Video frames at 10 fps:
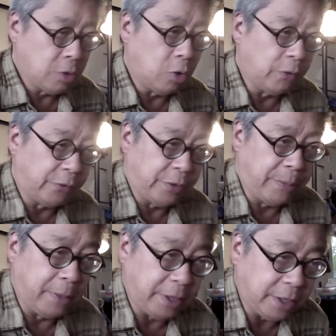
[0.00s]
over
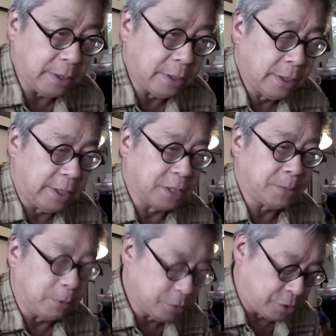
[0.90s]
a million
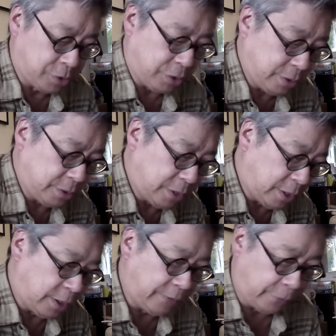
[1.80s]
exposures
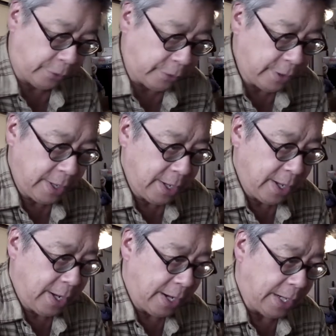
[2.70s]
uh, of her.
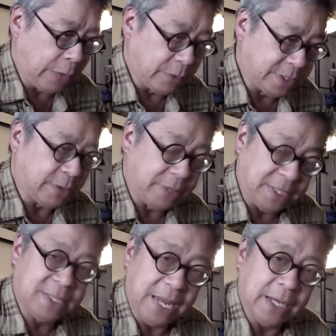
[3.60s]
And they would sell
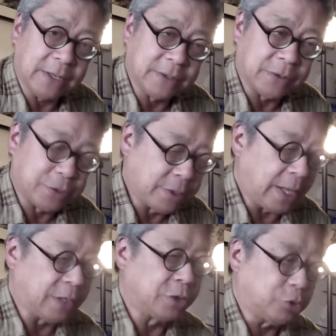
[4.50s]
these negatives.
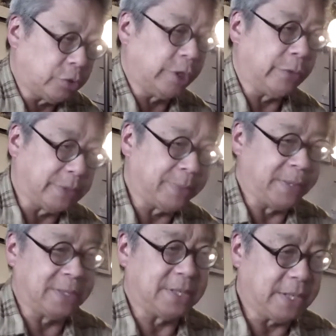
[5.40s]
And Shirley would
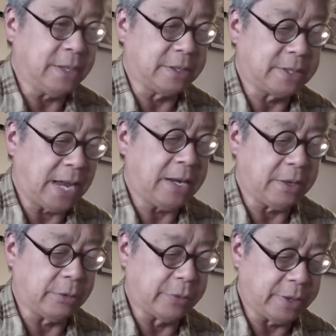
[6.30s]
be sitting,
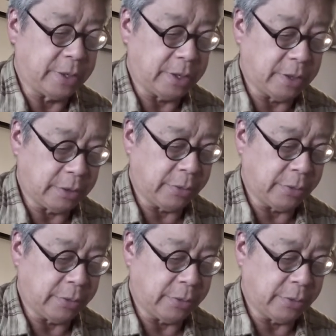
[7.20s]
standing there with a, a